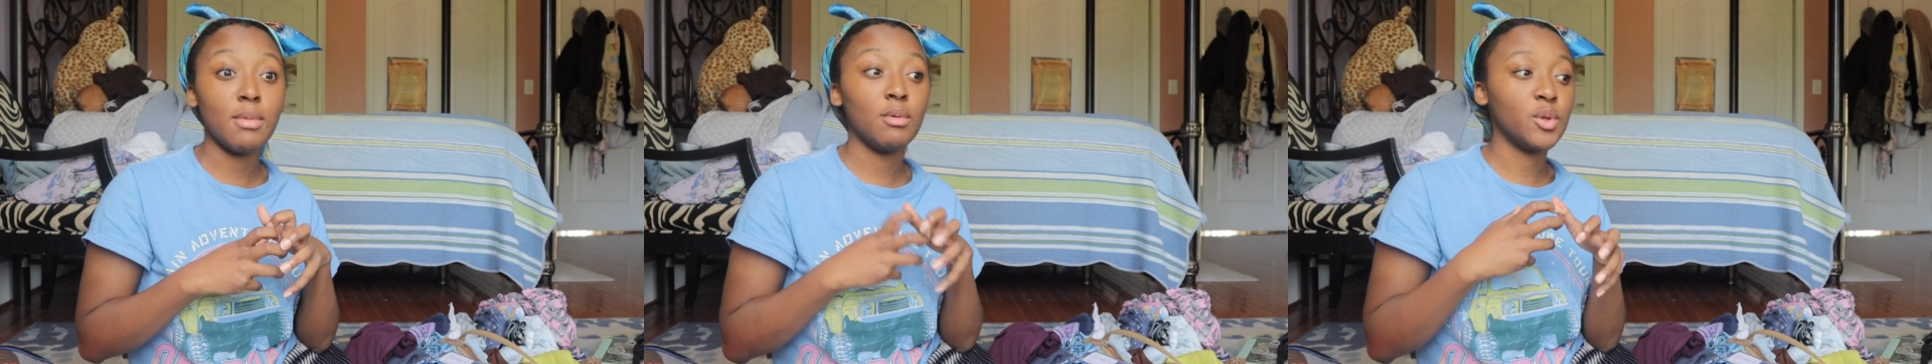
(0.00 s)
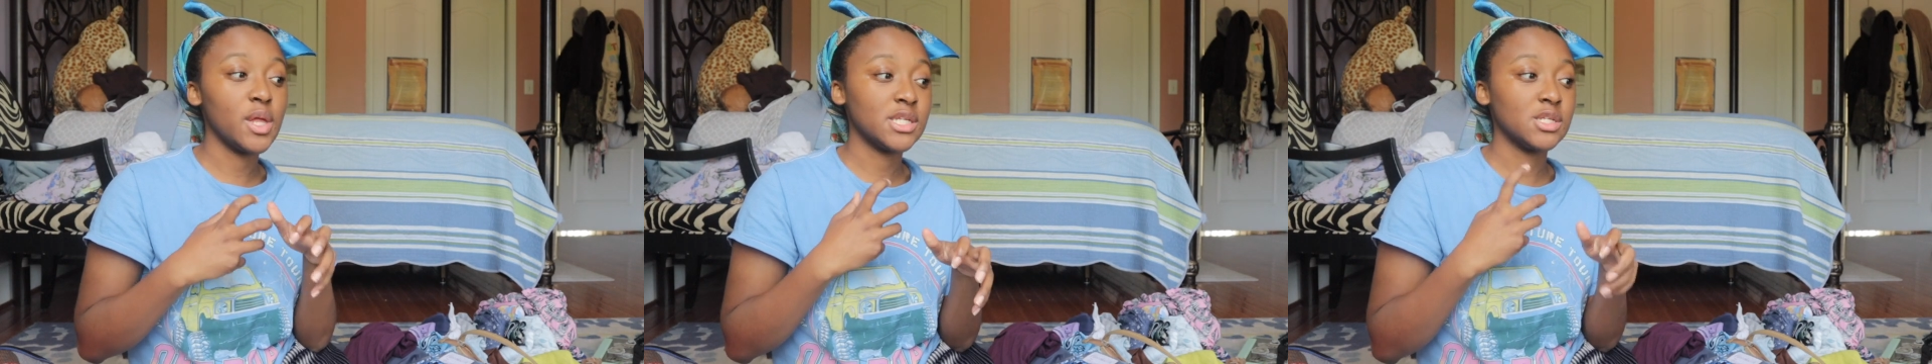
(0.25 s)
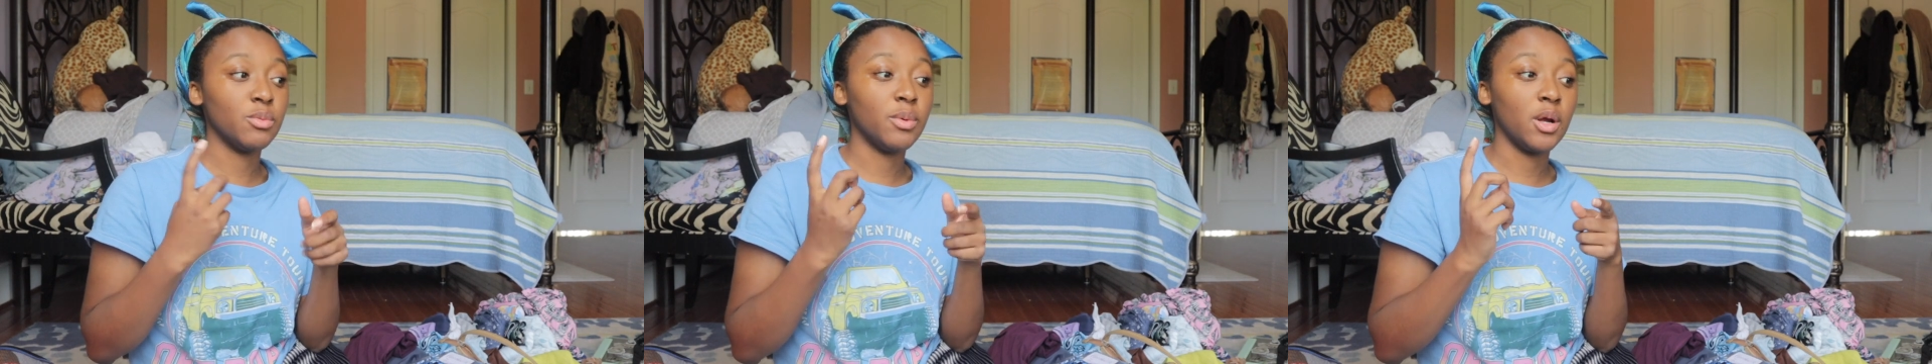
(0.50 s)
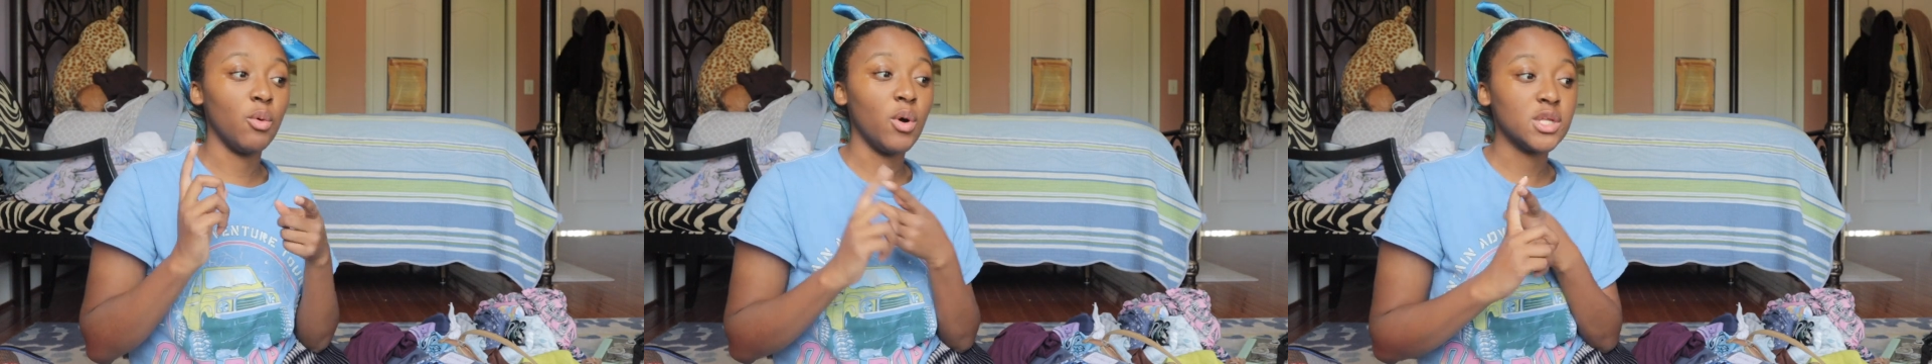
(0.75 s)
allowed to
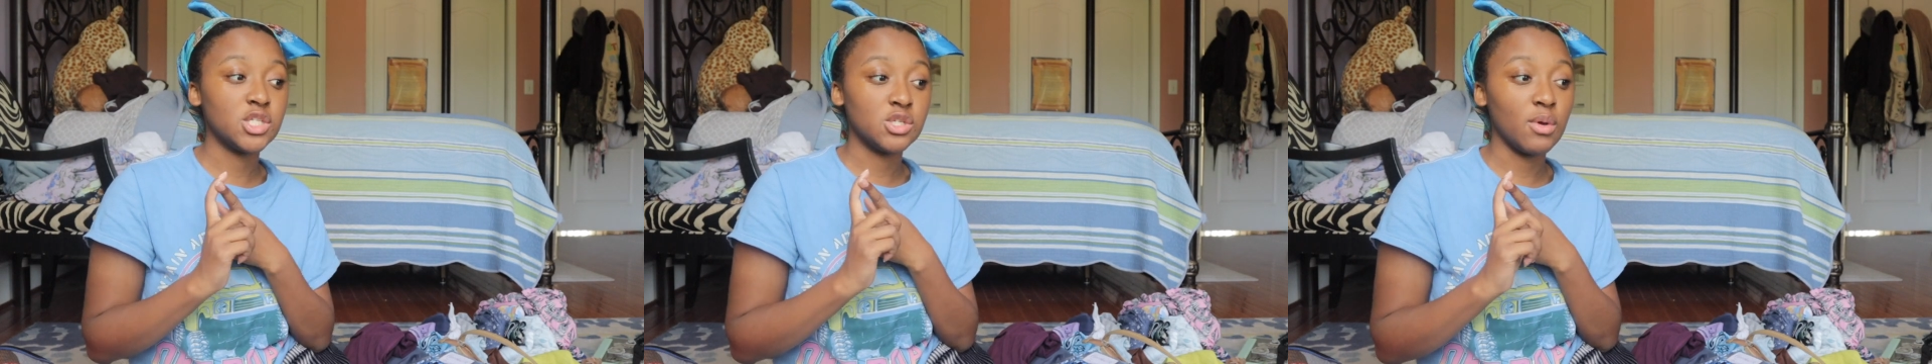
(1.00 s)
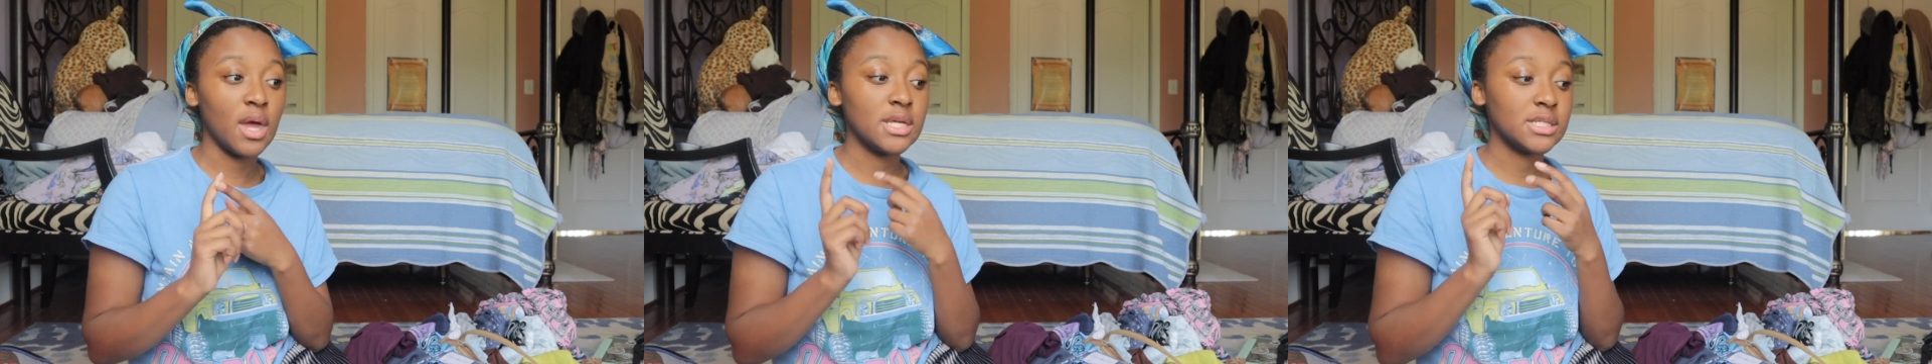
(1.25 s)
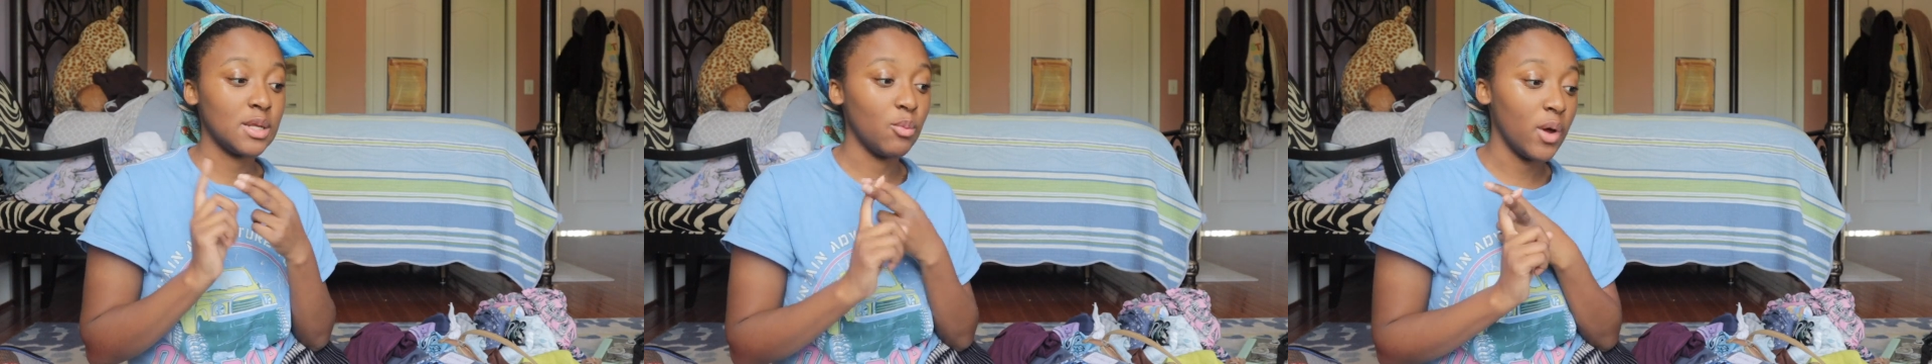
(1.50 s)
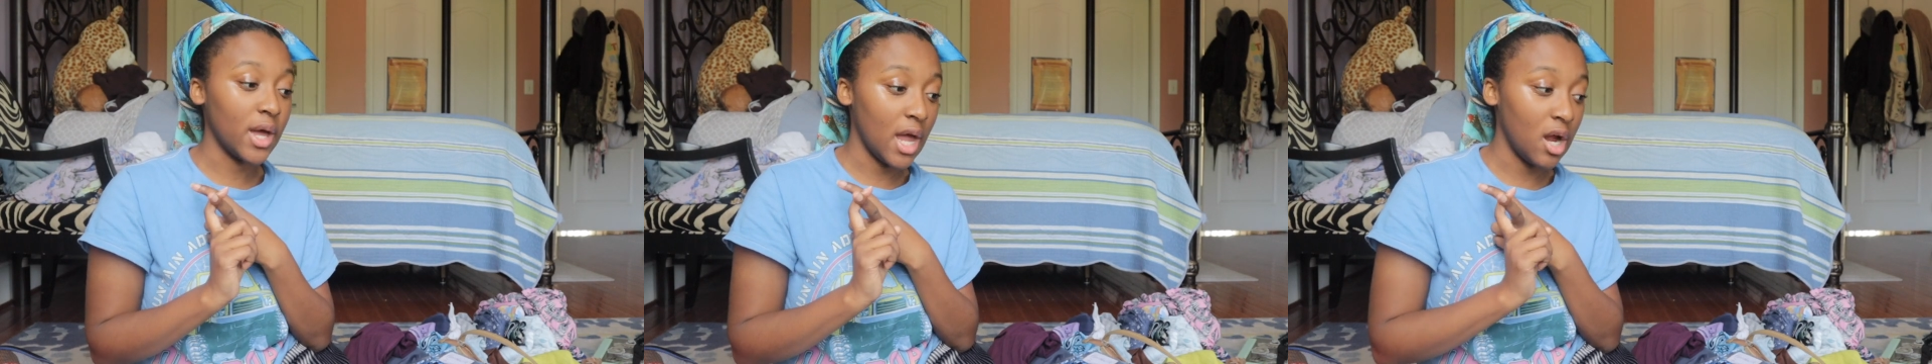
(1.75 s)
bring one suitcase and
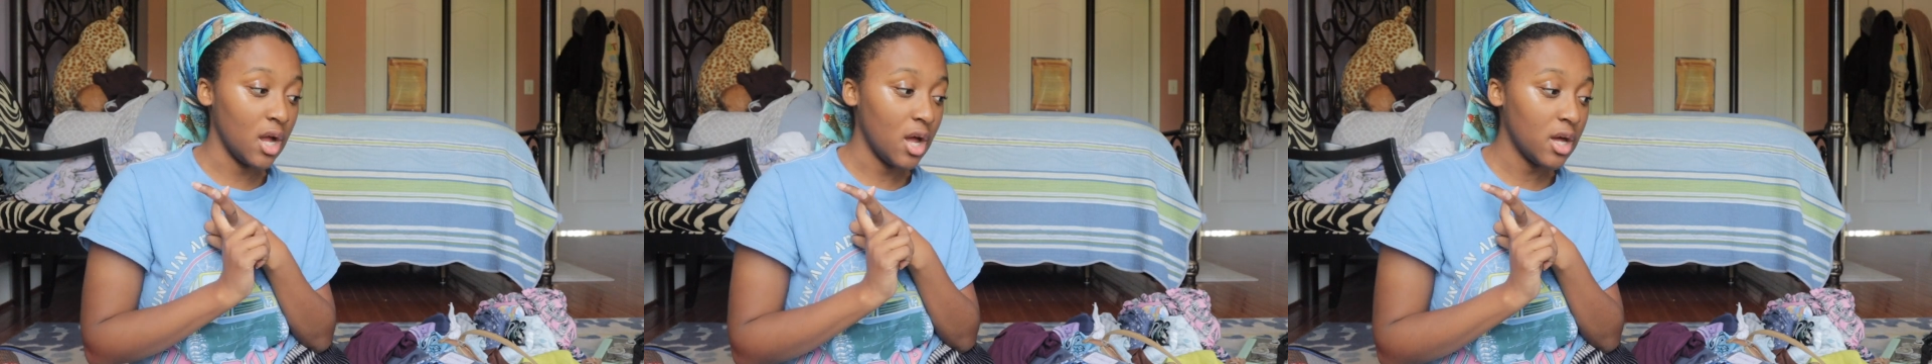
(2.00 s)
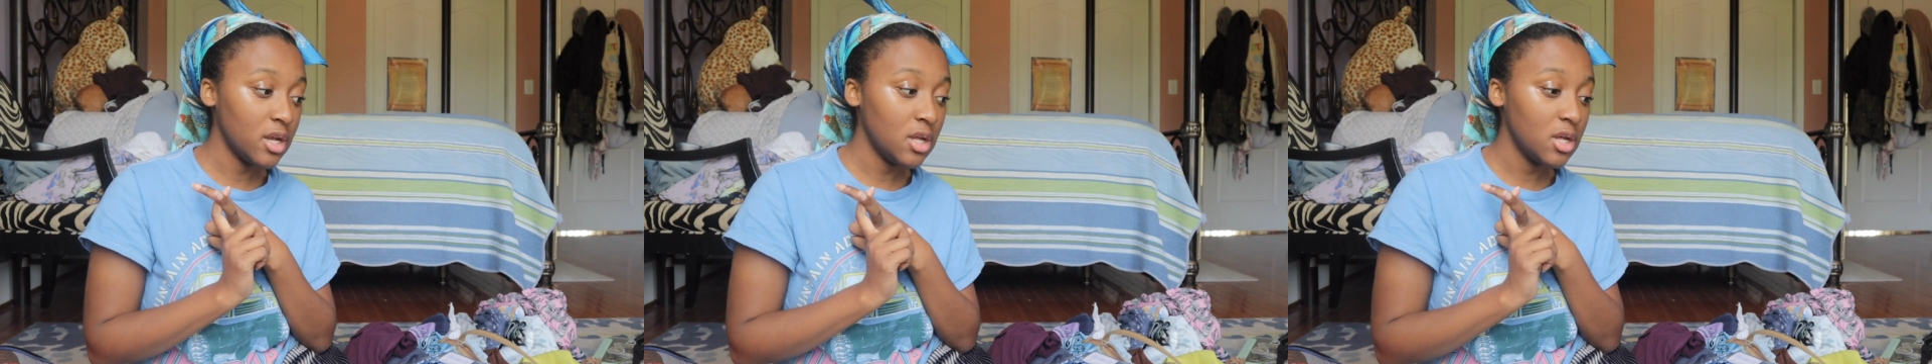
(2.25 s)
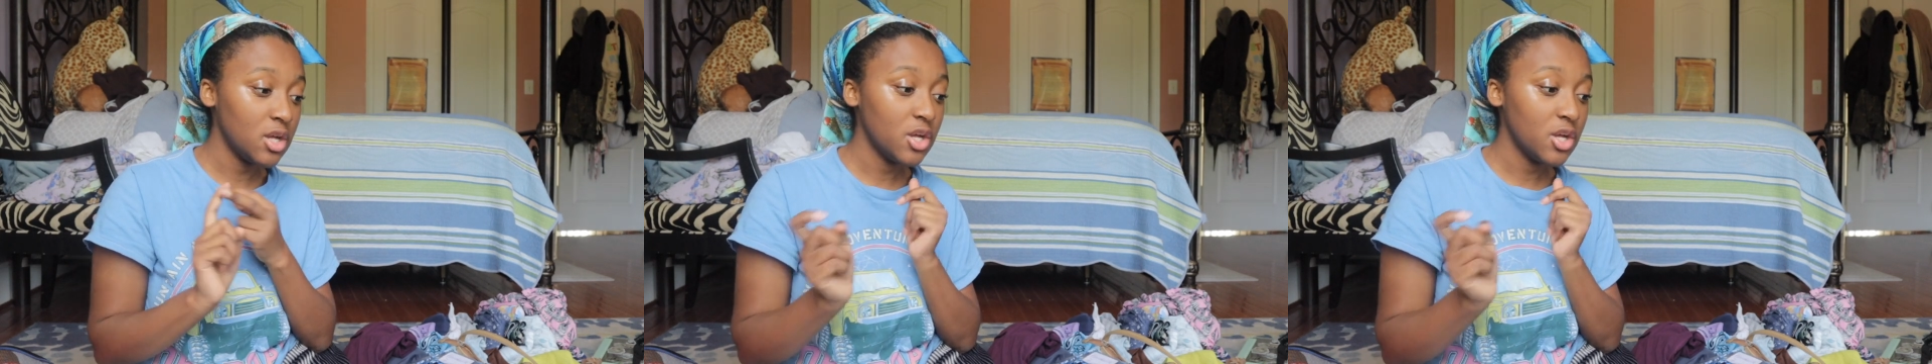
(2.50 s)
one carry-on.